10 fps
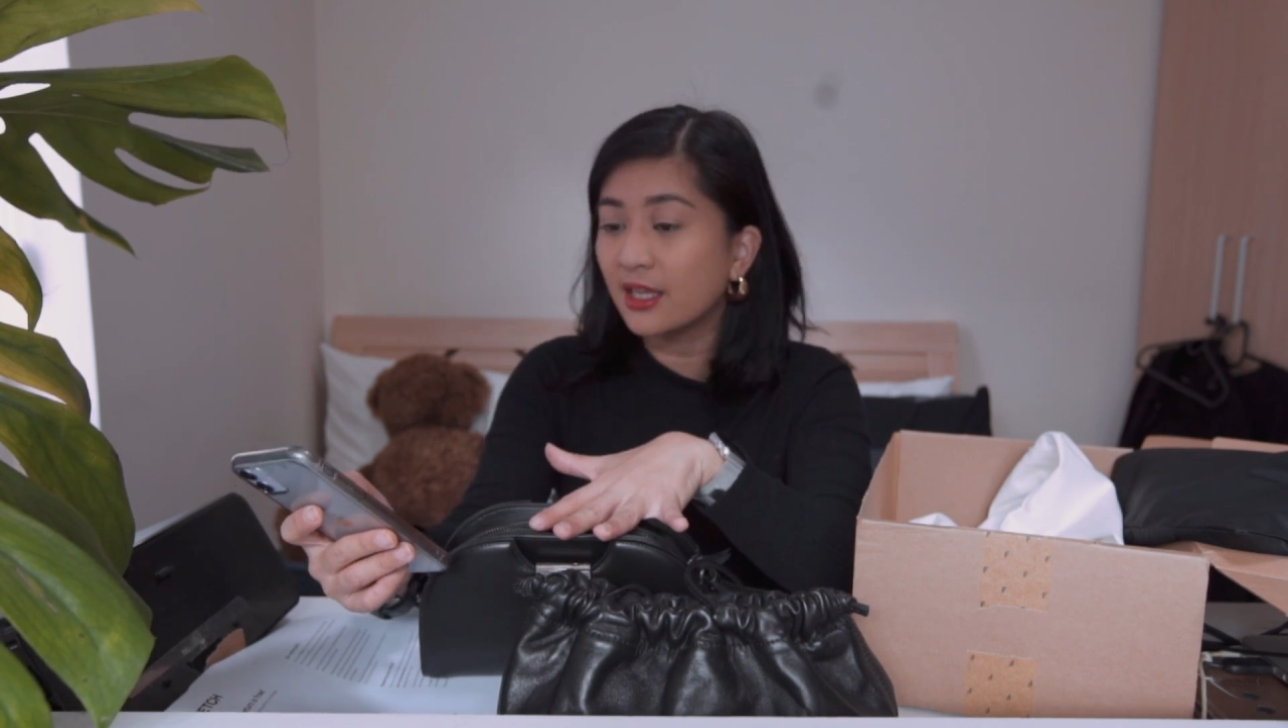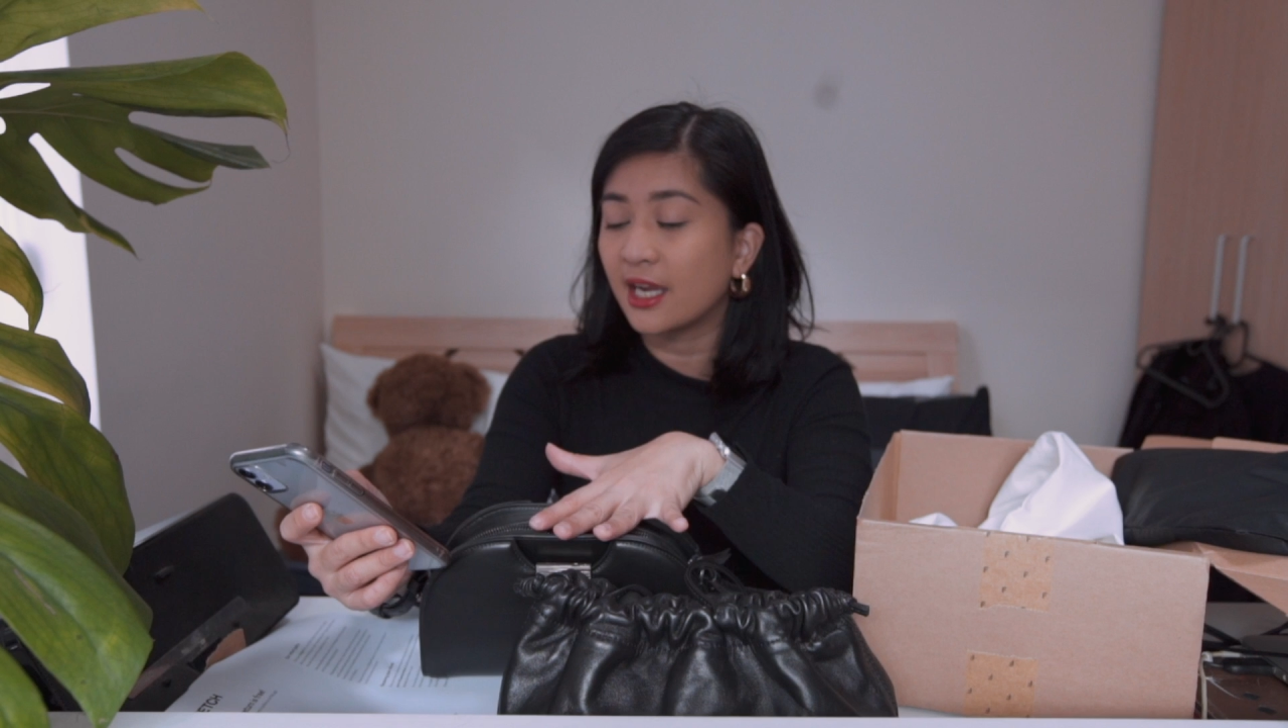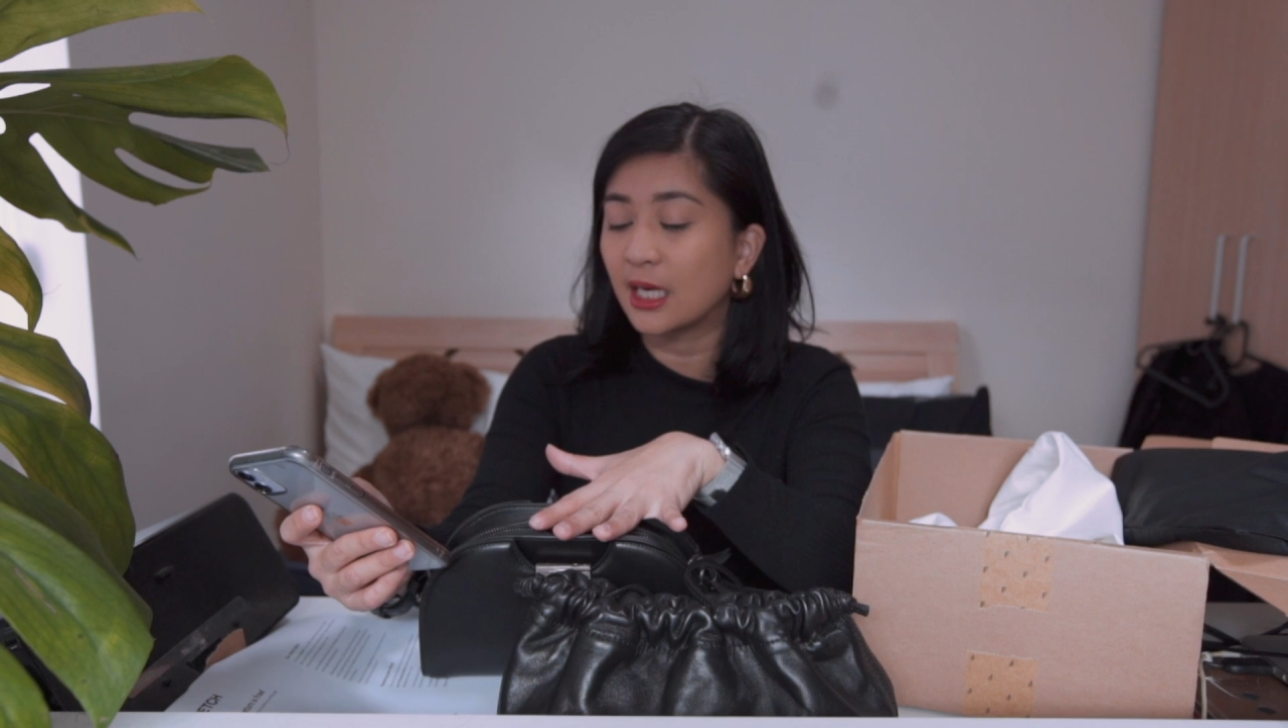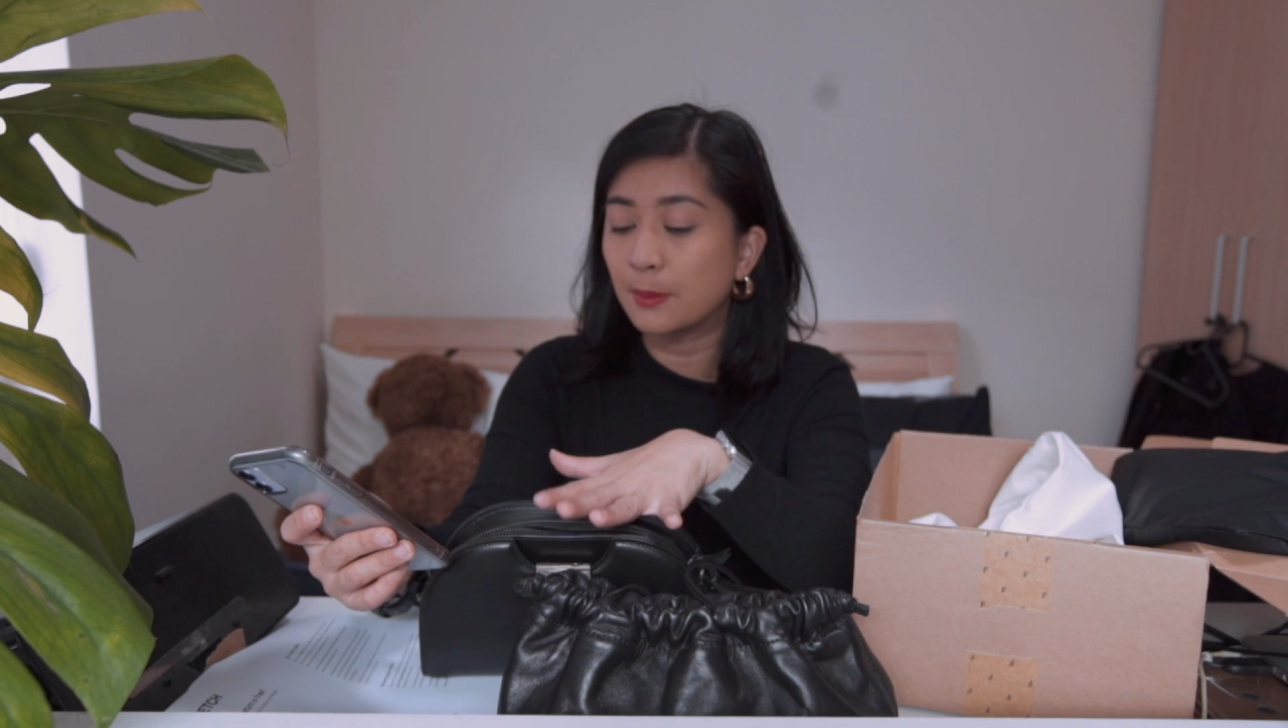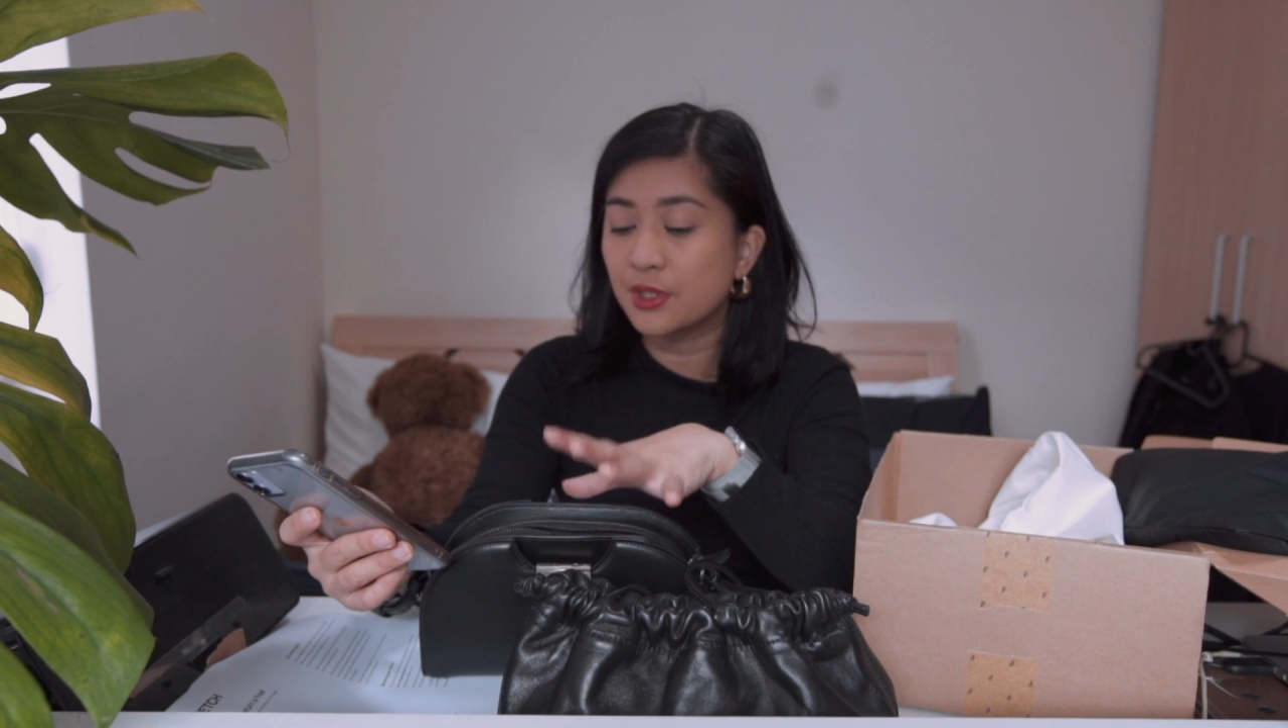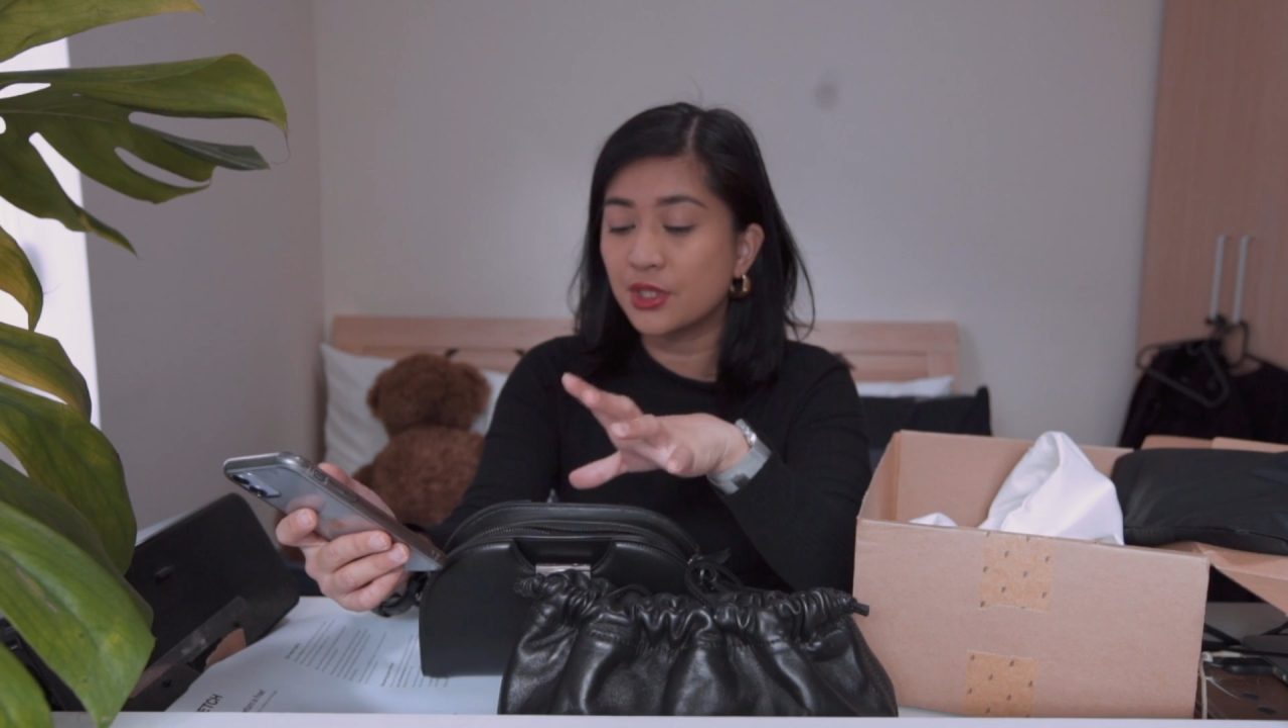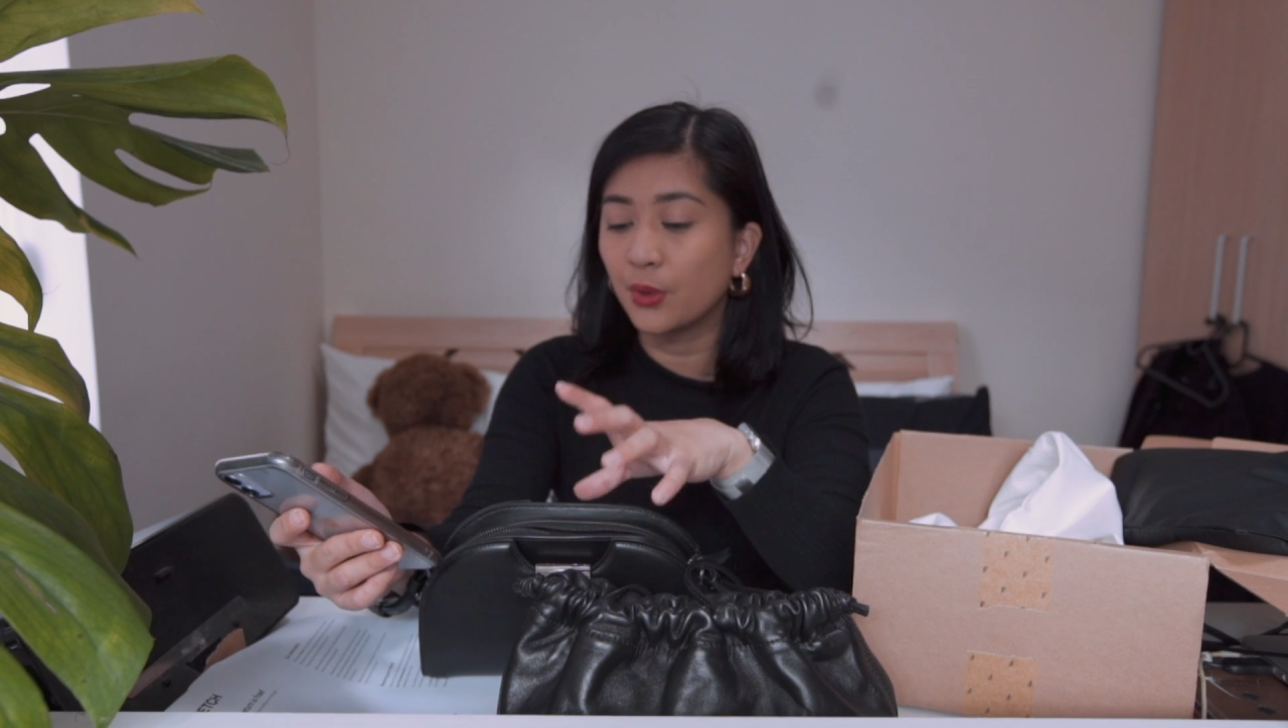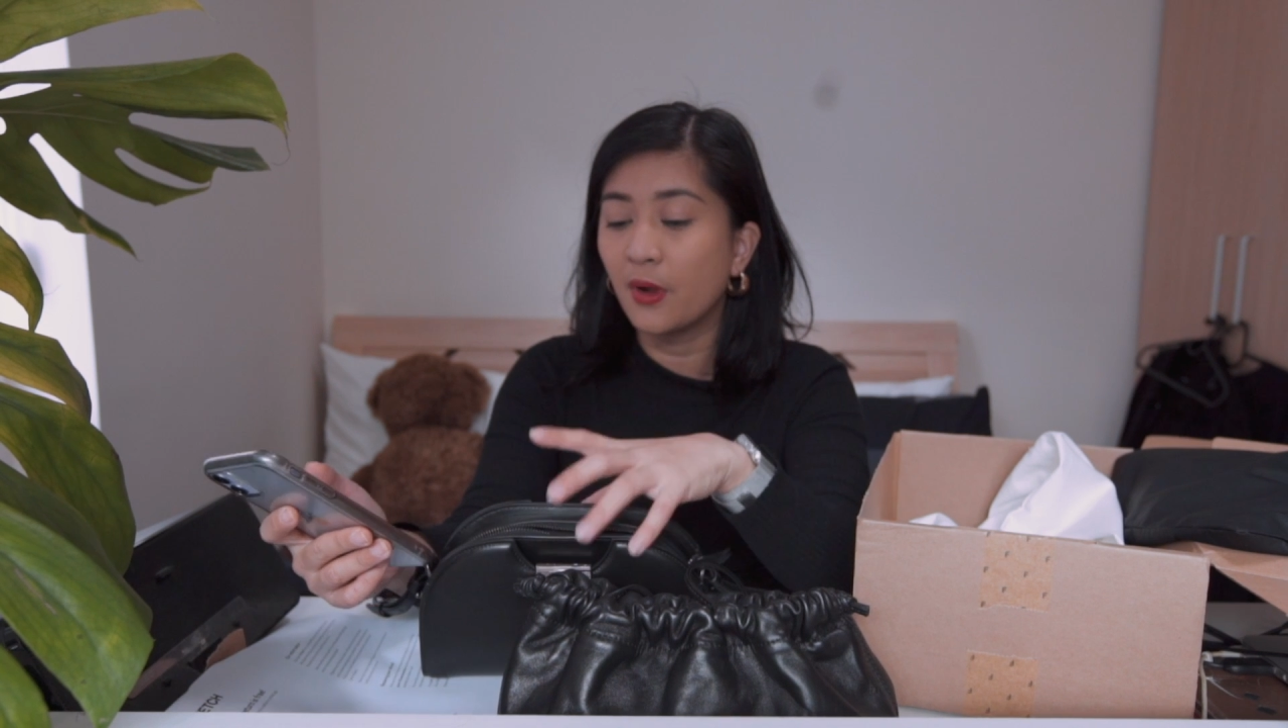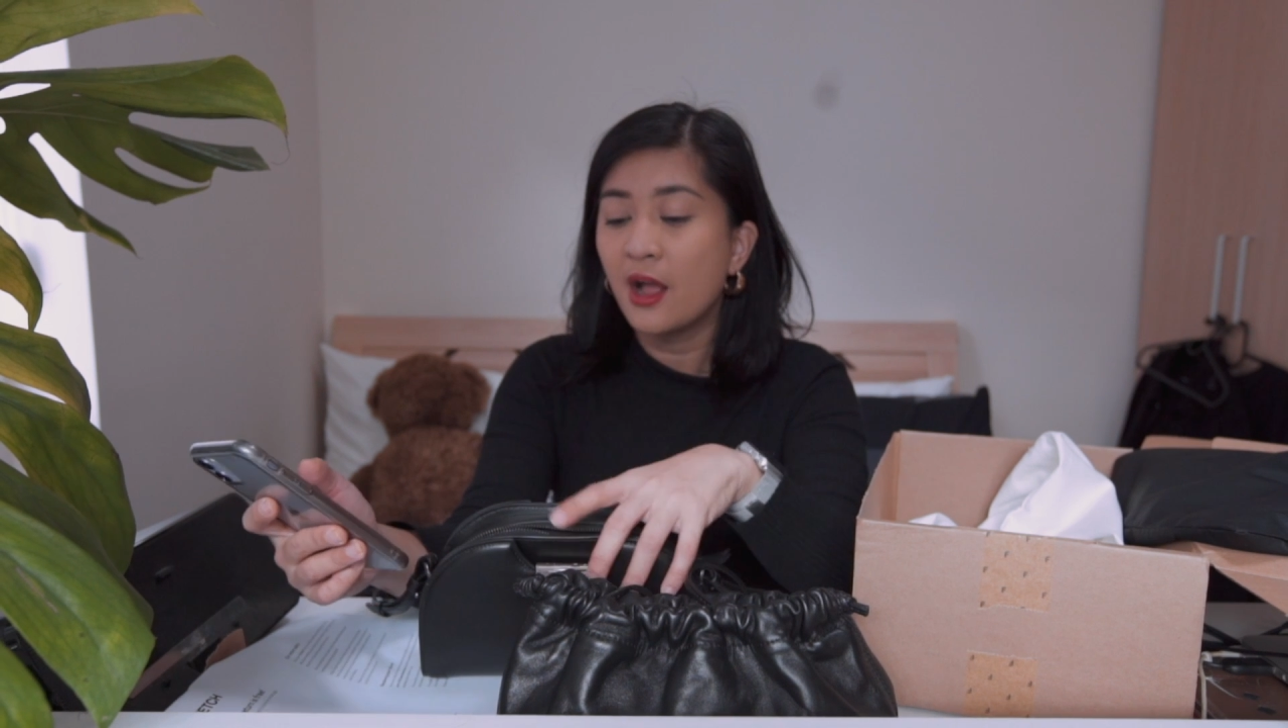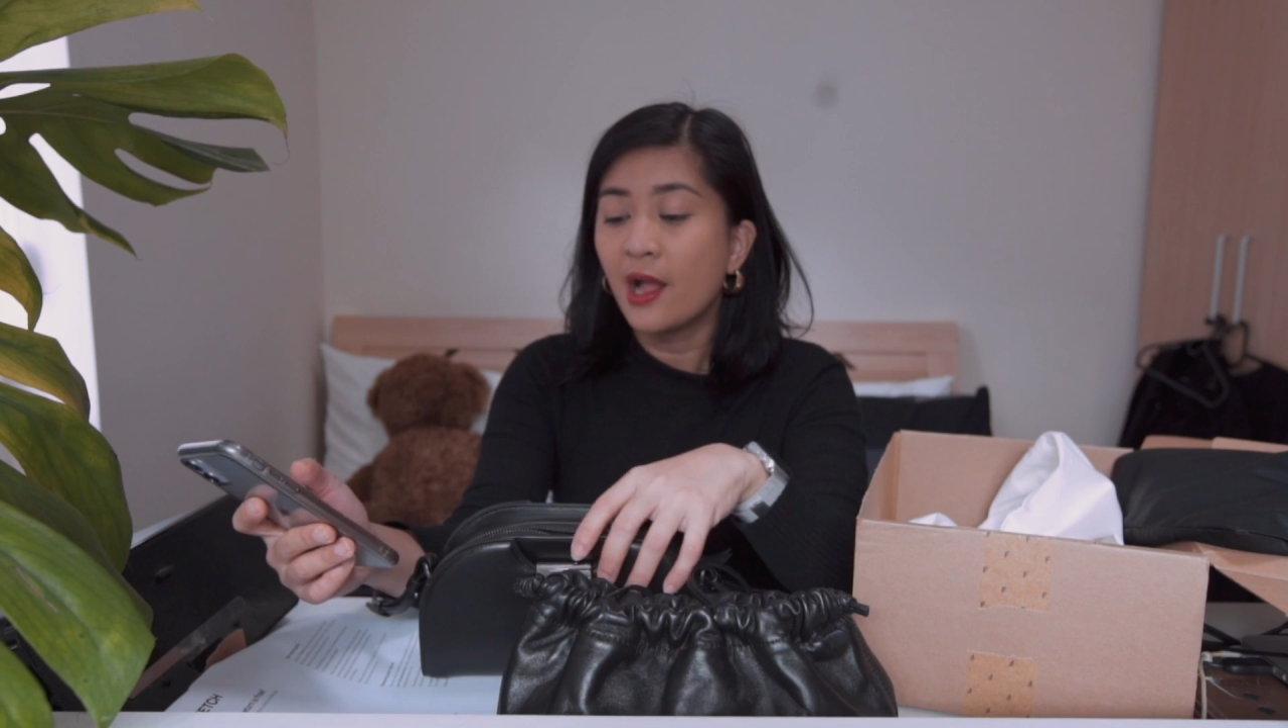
items. So